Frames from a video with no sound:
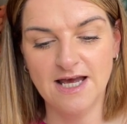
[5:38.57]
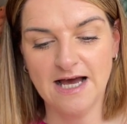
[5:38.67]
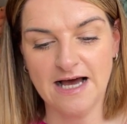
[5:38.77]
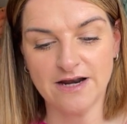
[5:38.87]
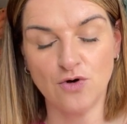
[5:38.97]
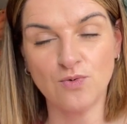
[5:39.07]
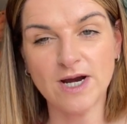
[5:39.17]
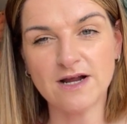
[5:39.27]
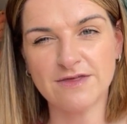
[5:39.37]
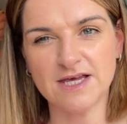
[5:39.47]
And I'll
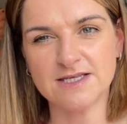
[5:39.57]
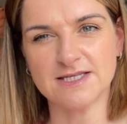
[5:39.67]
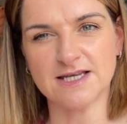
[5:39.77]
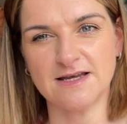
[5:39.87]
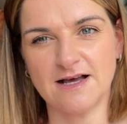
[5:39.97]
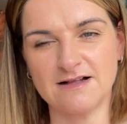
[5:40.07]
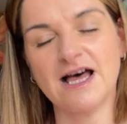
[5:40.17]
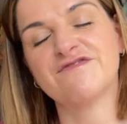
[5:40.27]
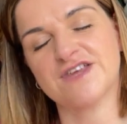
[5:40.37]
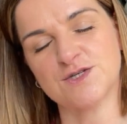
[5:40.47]
wear this, I'll
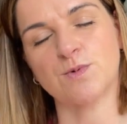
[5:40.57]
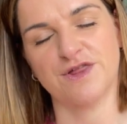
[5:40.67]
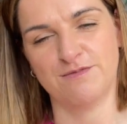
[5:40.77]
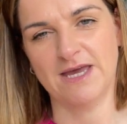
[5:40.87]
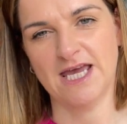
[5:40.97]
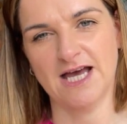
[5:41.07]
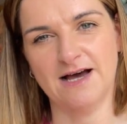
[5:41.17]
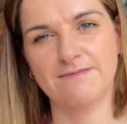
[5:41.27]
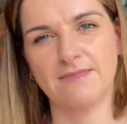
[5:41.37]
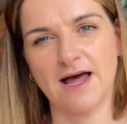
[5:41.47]
have this with me.
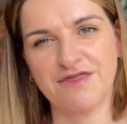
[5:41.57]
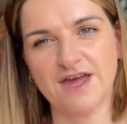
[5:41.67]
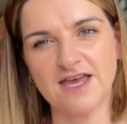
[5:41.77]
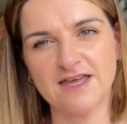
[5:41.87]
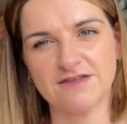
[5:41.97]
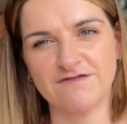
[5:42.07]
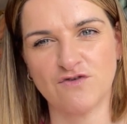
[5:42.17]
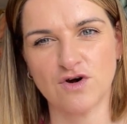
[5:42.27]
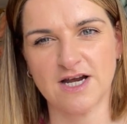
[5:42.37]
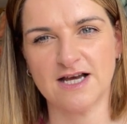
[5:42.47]
I think the
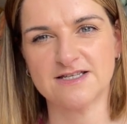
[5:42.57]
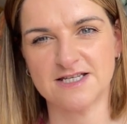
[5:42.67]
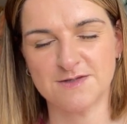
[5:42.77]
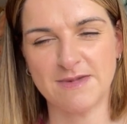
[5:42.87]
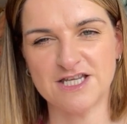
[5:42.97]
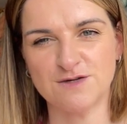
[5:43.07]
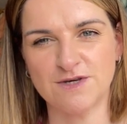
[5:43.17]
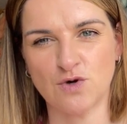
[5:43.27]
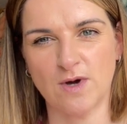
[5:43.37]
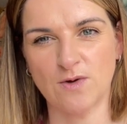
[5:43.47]
forecast is meant to be
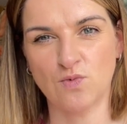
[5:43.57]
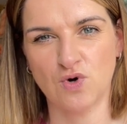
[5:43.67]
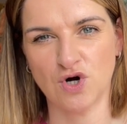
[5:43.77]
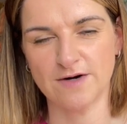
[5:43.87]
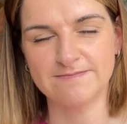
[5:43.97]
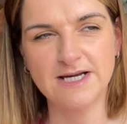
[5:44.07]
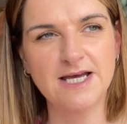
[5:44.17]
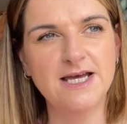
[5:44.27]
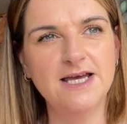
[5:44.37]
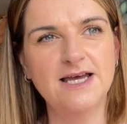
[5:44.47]
quite warm.
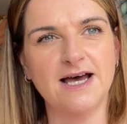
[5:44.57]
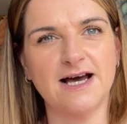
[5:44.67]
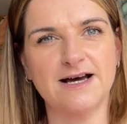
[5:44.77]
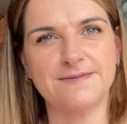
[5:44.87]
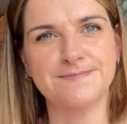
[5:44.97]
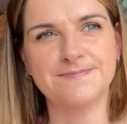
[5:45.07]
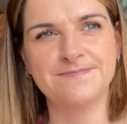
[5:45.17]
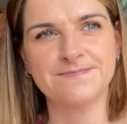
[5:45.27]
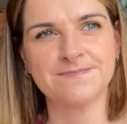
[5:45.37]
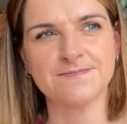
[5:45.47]

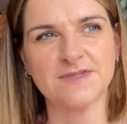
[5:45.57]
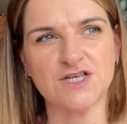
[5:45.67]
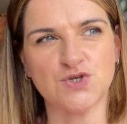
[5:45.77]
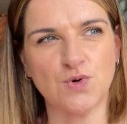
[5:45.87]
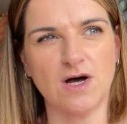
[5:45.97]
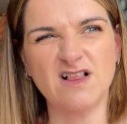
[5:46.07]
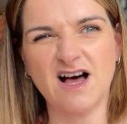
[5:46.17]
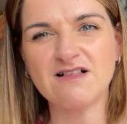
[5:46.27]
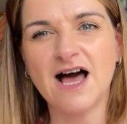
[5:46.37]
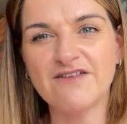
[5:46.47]
So
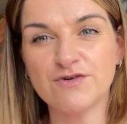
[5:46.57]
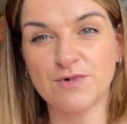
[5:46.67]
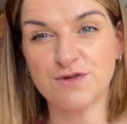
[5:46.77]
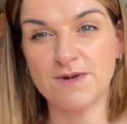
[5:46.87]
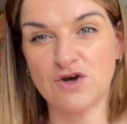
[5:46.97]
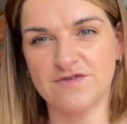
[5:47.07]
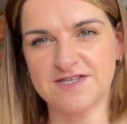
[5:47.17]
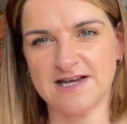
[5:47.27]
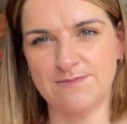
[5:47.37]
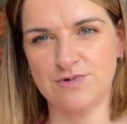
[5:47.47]
I'll have it with me on the
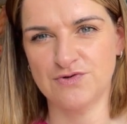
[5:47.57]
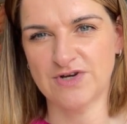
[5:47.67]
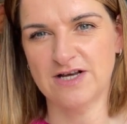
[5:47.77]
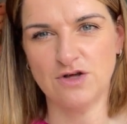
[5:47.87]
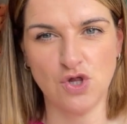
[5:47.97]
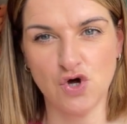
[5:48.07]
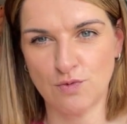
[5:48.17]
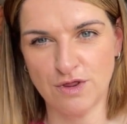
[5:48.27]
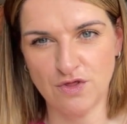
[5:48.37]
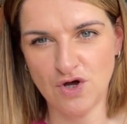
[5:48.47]
sample rail, along
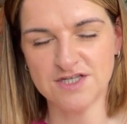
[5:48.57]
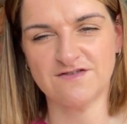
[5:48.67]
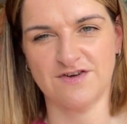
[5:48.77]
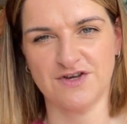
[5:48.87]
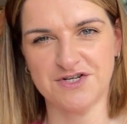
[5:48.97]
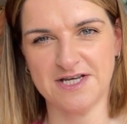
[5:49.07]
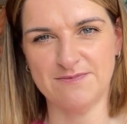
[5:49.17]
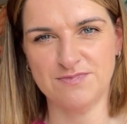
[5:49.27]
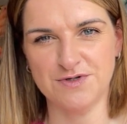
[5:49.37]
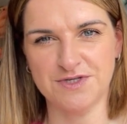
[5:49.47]
with lots of other
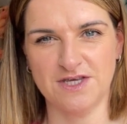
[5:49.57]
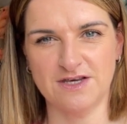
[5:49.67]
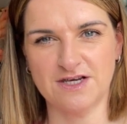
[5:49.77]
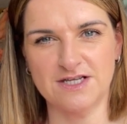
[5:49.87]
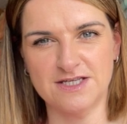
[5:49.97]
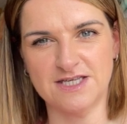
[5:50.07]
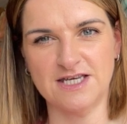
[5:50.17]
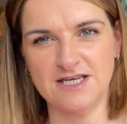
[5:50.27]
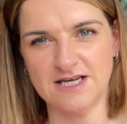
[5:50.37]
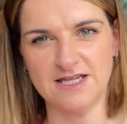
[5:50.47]
samples that you can
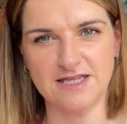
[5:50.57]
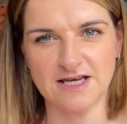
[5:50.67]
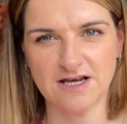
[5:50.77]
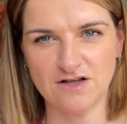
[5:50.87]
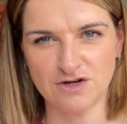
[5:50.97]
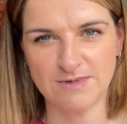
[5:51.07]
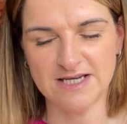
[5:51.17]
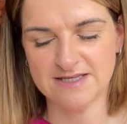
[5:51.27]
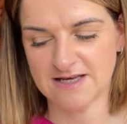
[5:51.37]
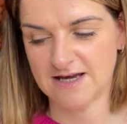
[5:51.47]
see in the
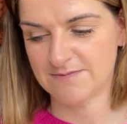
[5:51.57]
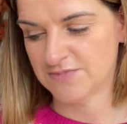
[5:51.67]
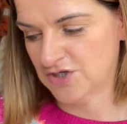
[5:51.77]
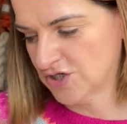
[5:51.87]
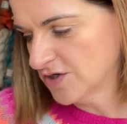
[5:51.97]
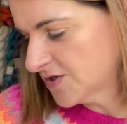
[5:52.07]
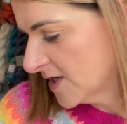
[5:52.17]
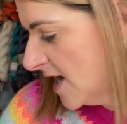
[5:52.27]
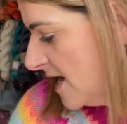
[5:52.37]
colourways that I produce.